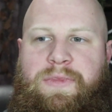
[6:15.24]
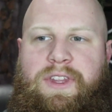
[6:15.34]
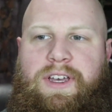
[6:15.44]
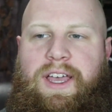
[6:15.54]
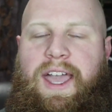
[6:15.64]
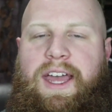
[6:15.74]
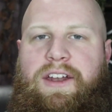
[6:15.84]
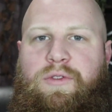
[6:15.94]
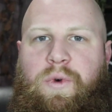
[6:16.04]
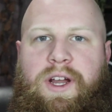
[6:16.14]
The
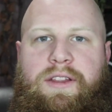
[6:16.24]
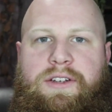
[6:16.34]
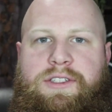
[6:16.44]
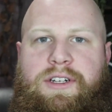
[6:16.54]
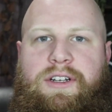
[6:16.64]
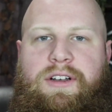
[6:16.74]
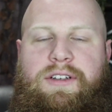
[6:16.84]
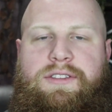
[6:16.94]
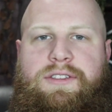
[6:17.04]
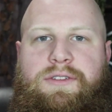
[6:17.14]
added weight of the truck
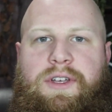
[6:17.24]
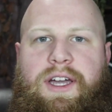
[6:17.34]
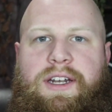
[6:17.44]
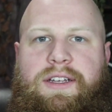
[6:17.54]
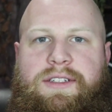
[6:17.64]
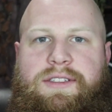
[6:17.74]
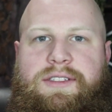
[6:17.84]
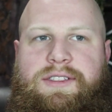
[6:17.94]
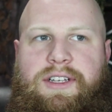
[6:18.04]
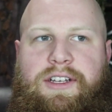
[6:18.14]
also kind of
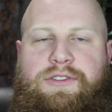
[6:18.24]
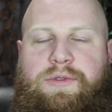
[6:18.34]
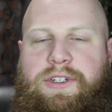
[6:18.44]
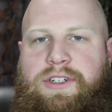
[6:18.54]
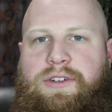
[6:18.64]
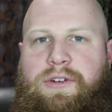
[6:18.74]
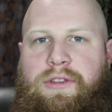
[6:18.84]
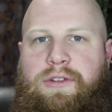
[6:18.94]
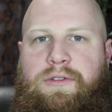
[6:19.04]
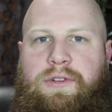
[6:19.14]
sucks when you're
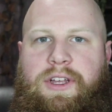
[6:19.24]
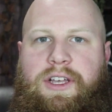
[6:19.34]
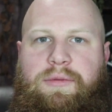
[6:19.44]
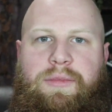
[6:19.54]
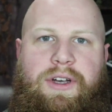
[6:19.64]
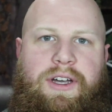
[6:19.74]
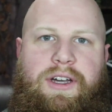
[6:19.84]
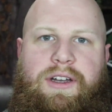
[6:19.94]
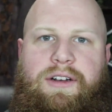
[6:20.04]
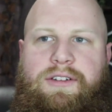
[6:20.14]
going through like
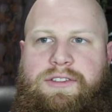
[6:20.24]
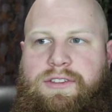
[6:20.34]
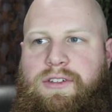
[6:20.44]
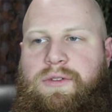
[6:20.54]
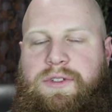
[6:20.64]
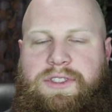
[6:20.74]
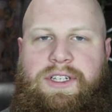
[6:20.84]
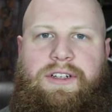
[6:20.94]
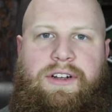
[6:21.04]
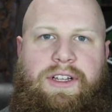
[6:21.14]
mud or snow or
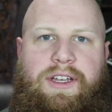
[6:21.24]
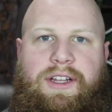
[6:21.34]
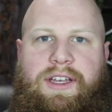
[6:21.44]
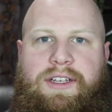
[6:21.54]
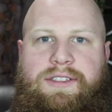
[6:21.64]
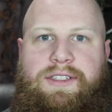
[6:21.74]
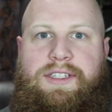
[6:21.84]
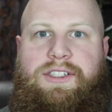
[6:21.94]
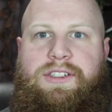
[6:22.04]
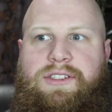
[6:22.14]
sand or any kind of that, because
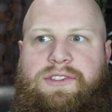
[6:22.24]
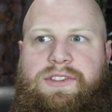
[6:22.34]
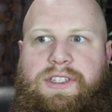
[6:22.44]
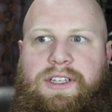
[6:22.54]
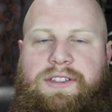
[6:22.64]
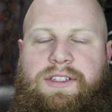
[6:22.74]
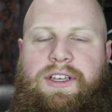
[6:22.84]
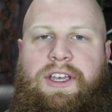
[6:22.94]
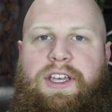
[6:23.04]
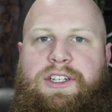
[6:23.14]
it just sinks.
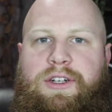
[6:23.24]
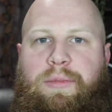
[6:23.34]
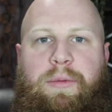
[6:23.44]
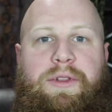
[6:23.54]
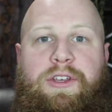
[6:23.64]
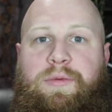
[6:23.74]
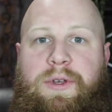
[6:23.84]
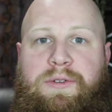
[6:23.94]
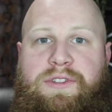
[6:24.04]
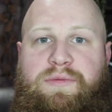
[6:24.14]
Trip up in the UP
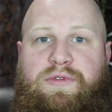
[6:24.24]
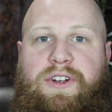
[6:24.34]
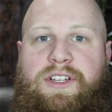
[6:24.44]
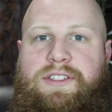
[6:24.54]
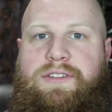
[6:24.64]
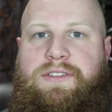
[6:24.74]
with some friends,